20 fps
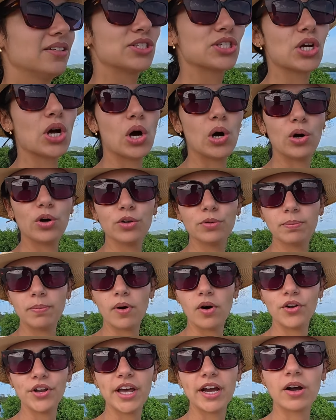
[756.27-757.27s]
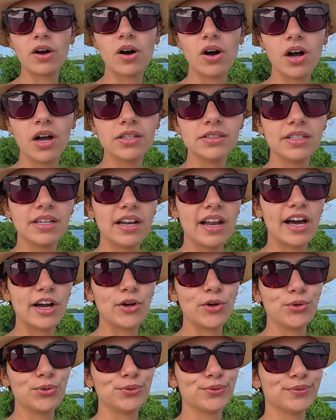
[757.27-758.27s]
it's called Bon Accord
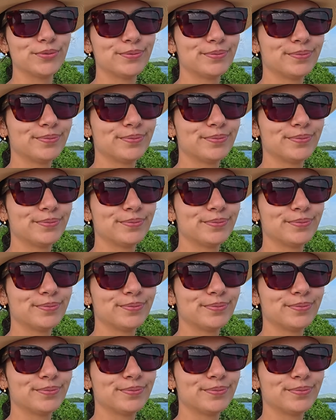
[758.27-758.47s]
Lagoon.